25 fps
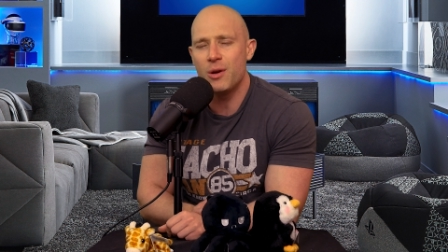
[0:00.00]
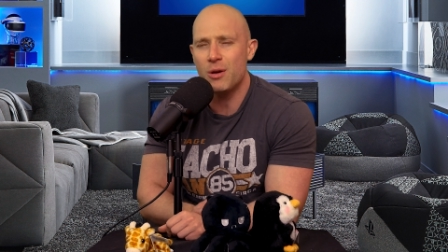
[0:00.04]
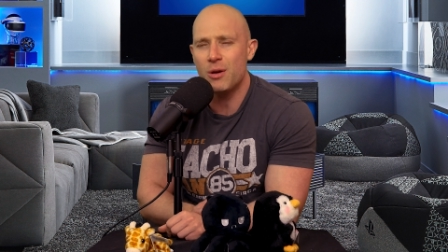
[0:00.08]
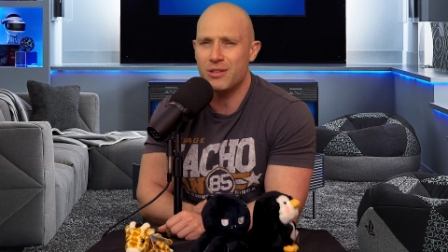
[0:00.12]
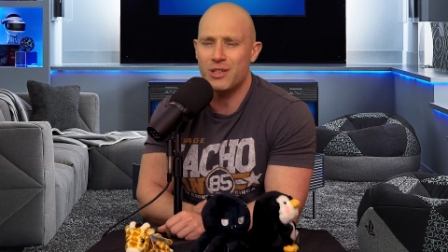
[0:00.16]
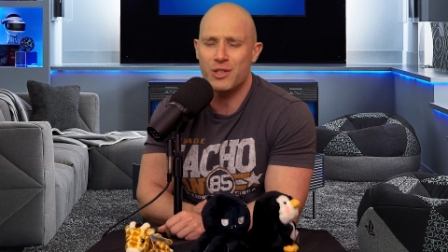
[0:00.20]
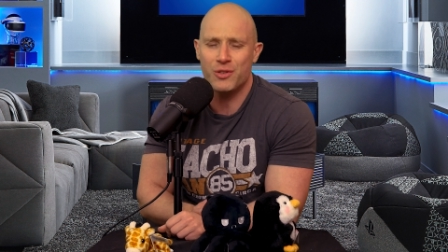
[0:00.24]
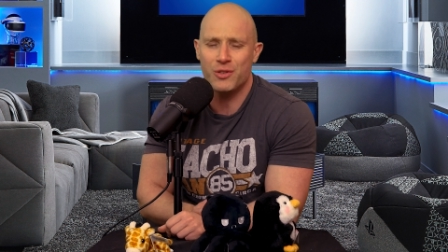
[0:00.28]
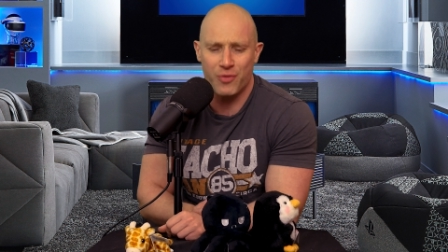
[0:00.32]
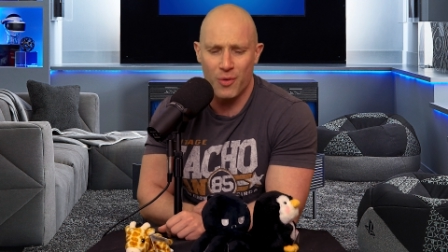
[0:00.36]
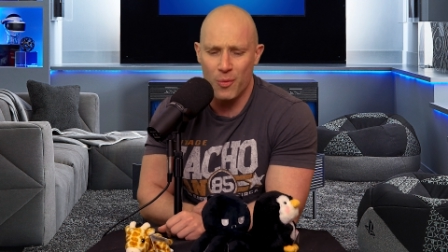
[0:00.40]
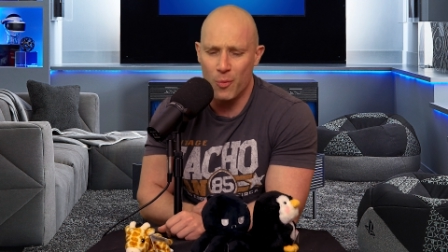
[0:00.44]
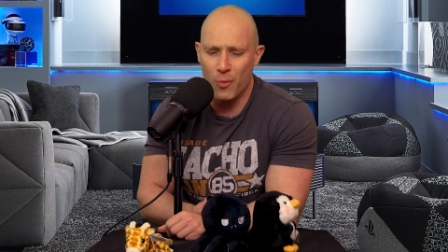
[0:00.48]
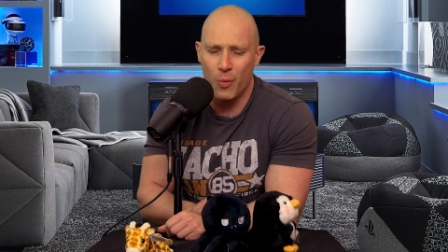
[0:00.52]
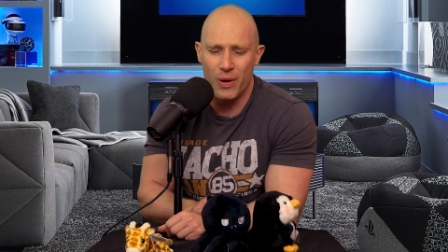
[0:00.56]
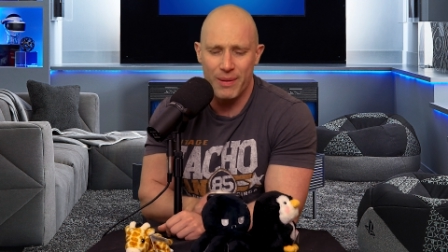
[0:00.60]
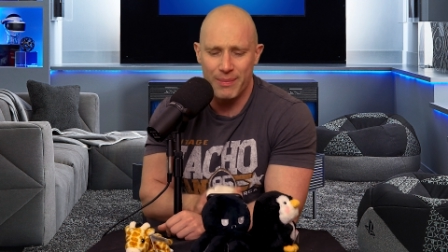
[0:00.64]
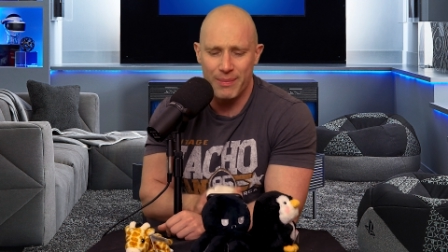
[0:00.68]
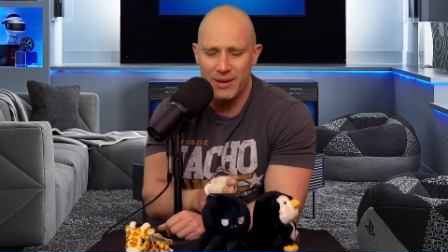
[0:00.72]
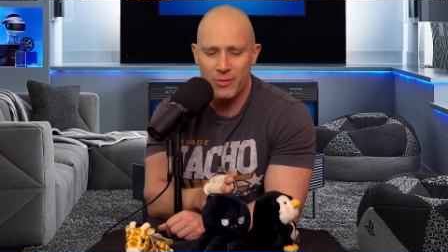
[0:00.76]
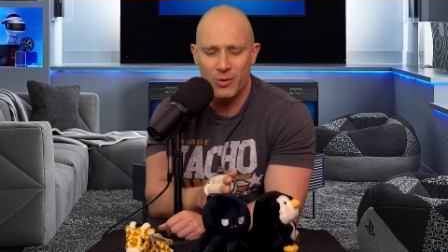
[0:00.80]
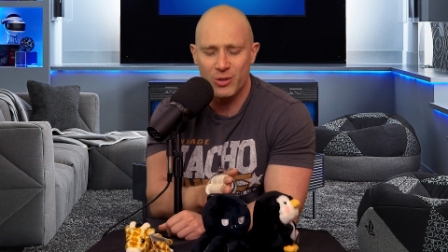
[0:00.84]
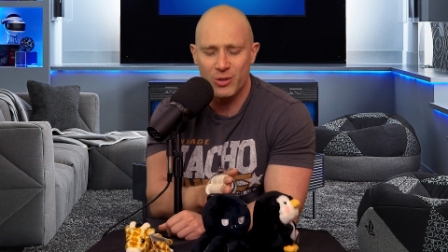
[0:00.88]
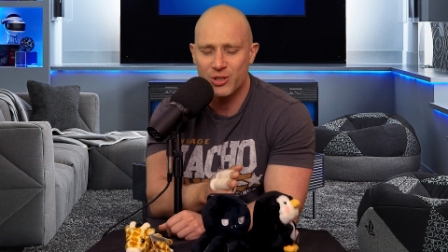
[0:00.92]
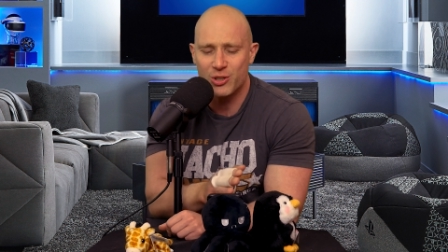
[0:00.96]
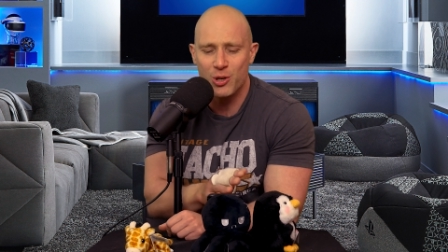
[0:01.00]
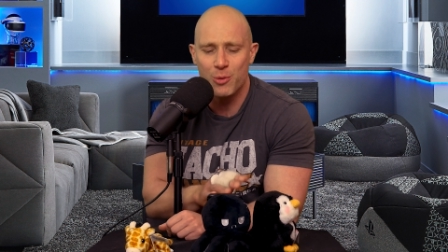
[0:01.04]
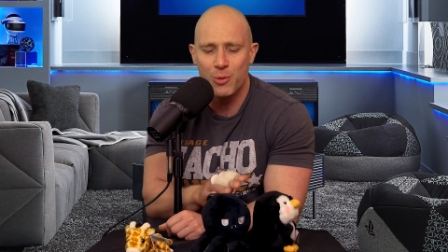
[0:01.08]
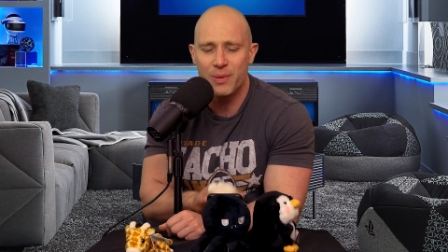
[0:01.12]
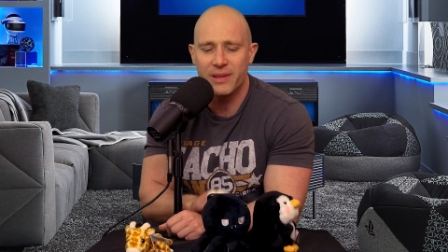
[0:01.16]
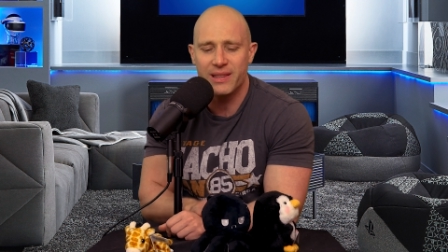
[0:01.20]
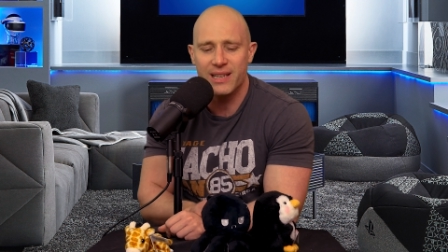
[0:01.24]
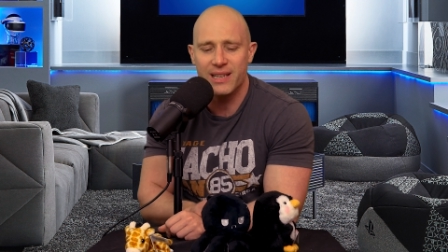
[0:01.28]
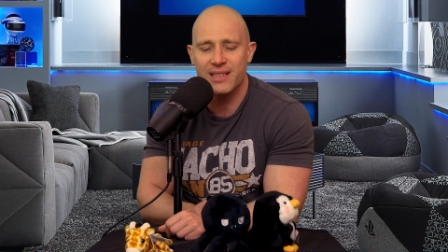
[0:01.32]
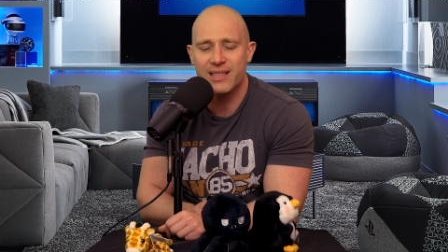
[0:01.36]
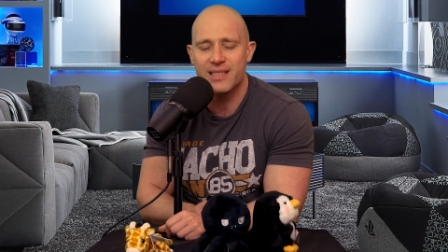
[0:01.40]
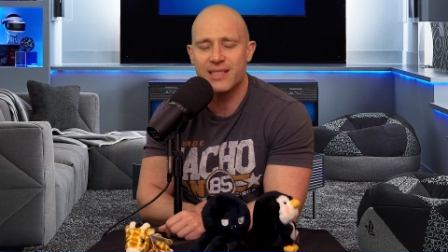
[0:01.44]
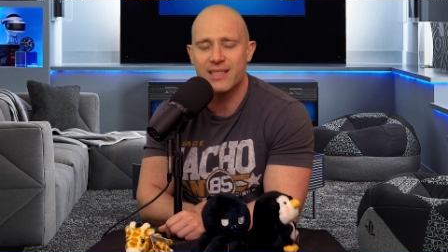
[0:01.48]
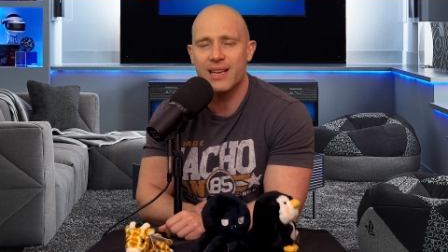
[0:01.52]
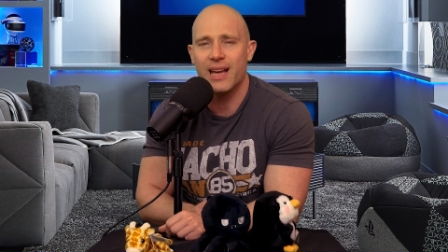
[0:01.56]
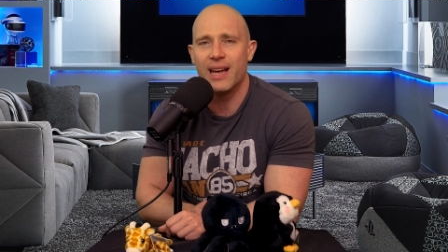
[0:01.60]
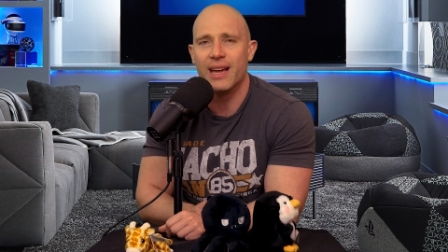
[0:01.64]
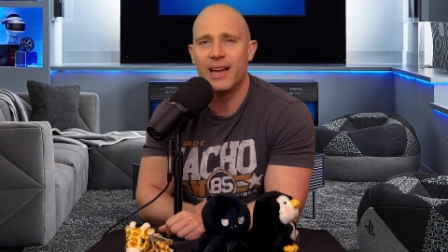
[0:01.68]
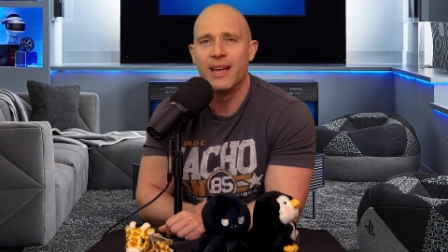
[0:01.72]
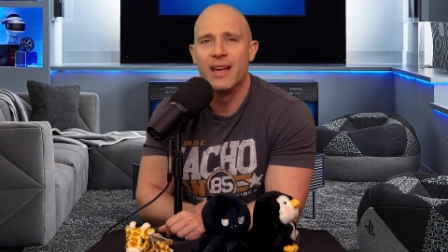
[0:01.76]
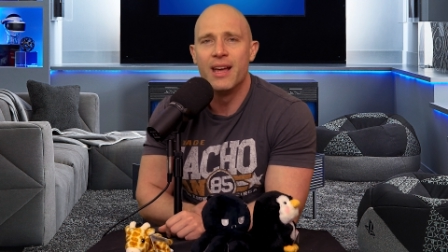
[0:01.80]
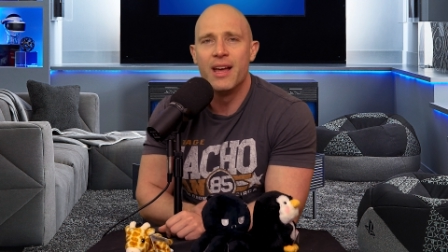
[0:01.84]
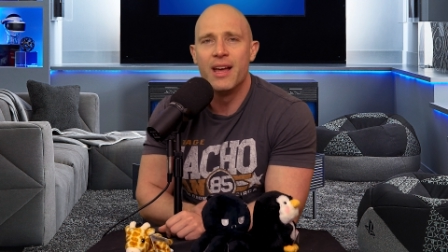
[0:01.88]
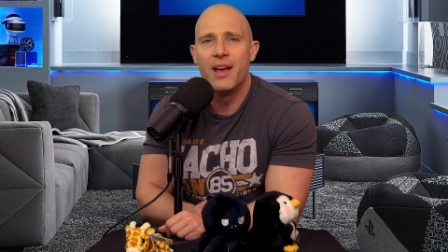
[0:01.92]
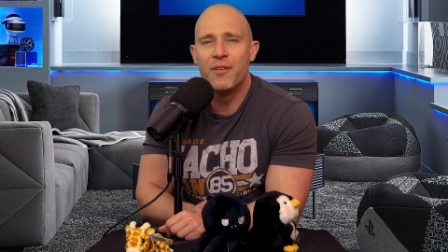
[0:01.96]
not just from women, what stupid thing to
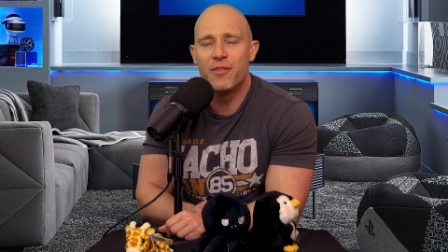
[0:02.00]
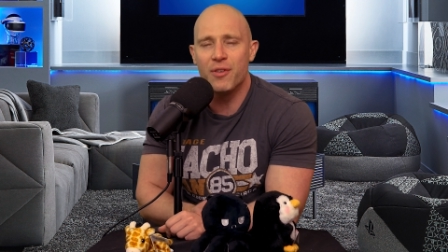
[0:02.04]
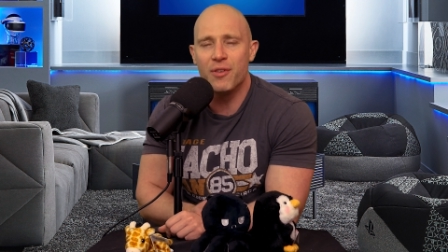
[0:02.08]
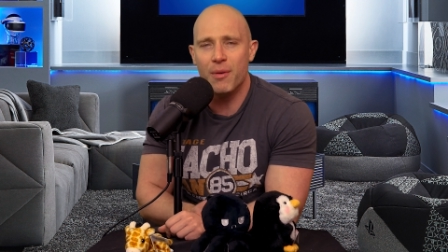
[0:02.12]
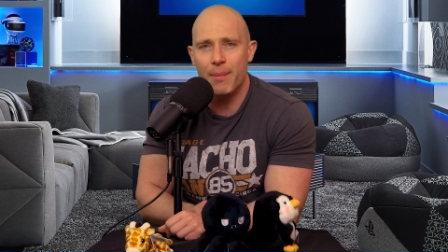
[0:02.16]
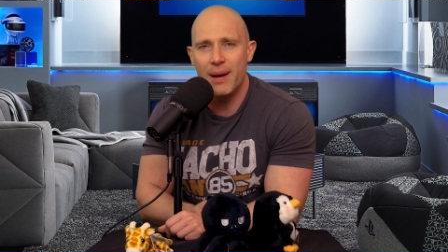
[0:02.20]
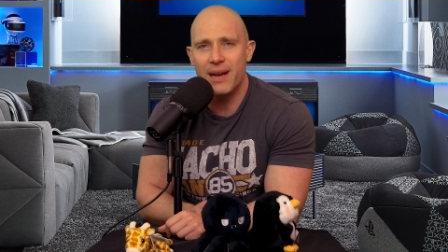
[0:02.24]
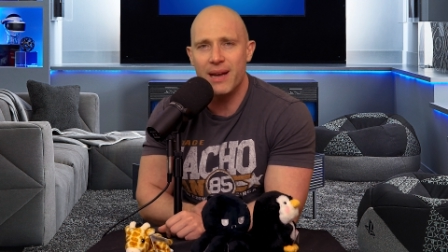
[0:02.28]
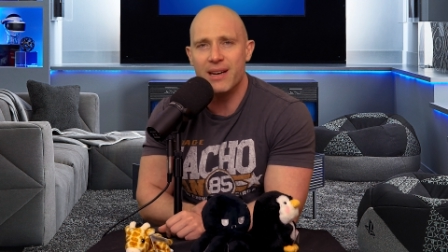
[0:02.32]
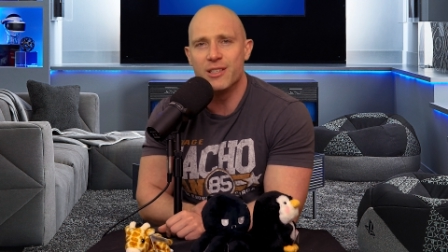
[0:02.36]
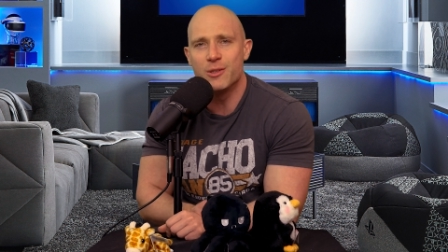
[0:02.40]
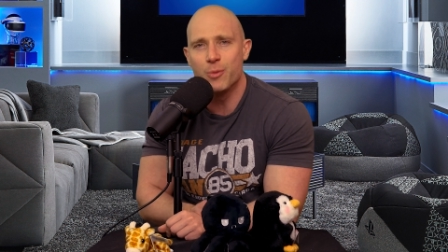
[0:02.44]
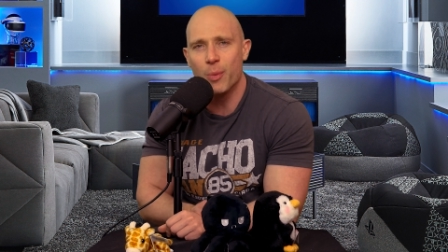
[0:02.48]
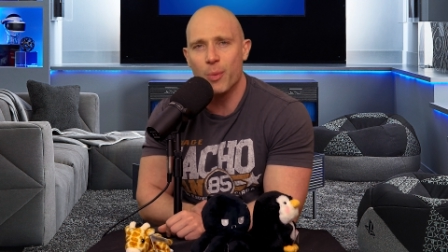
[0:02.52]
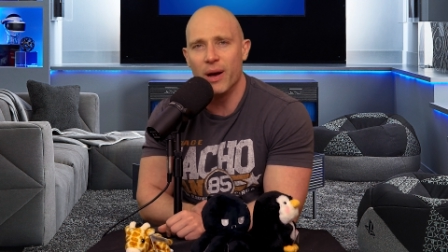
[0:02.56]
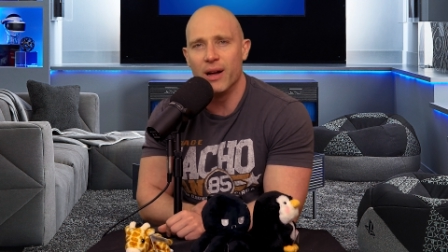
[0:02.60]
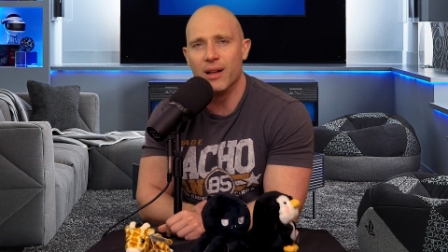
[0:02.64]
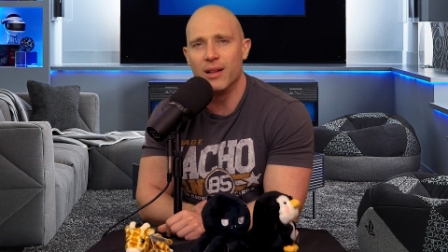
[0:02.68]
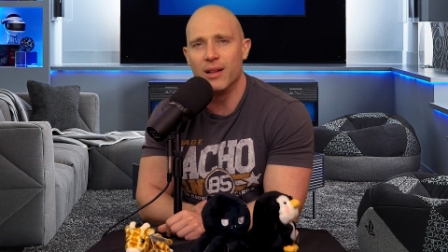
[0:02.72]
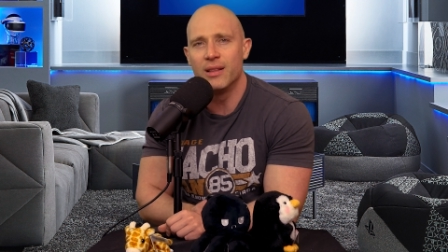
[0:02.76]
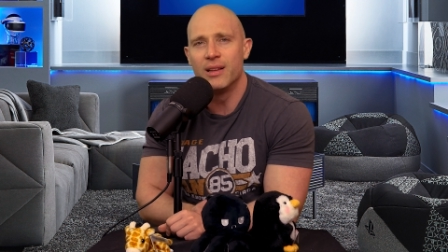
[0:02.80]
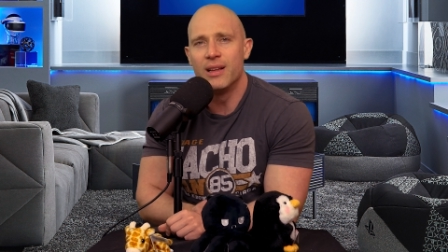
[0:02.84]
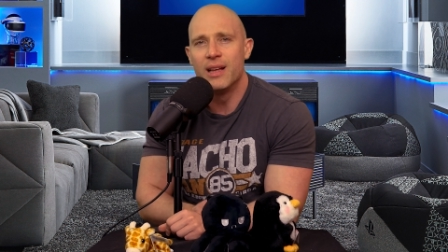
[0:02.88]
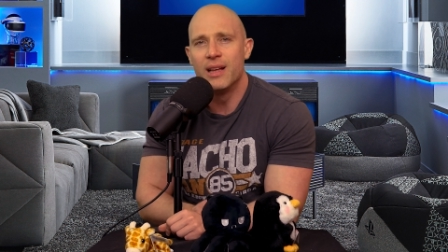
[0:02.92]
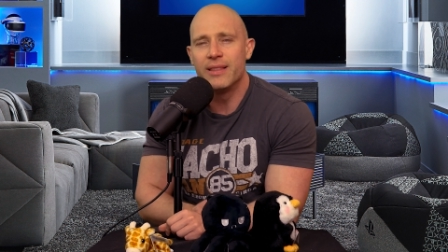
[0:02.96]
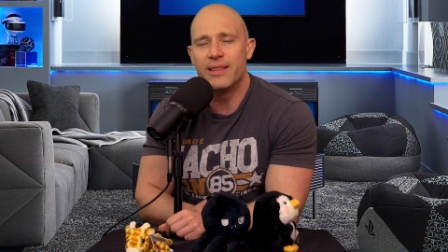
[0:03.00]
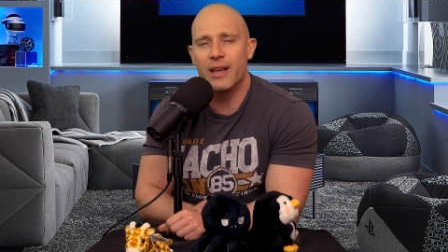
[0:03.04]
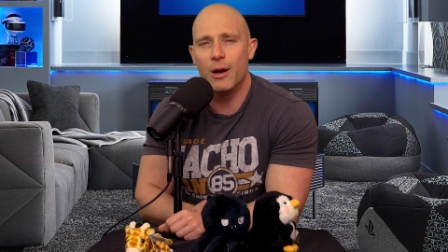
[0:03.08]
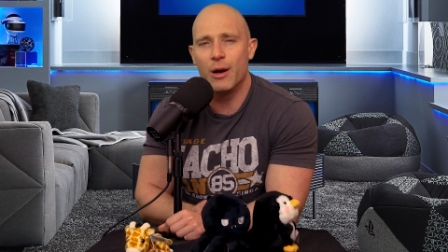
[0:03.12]
say, from men as well.